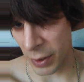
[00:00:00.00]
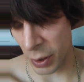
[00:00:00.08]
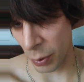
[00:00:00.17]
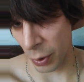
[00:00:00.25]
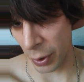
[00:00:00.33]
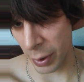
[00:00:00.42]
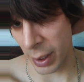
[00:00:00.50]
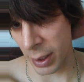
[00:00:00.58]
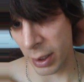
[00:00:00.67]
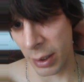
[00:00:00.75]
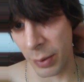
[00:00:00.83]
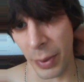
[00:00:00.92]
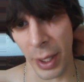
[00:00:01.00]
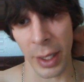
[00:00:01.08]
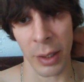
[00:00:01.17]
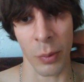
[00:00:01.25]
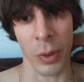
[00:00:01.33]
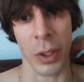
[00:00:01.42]
visual cortex at the
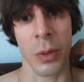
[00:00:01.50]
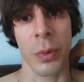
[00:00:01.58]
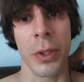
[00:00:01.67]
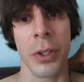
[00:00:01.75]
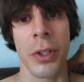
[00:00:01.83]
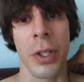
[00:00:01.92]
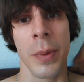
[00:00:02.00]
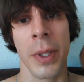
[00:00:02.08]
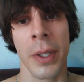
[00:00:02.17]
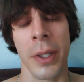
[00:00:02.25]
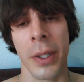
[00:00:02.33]
back works when you're dreaming.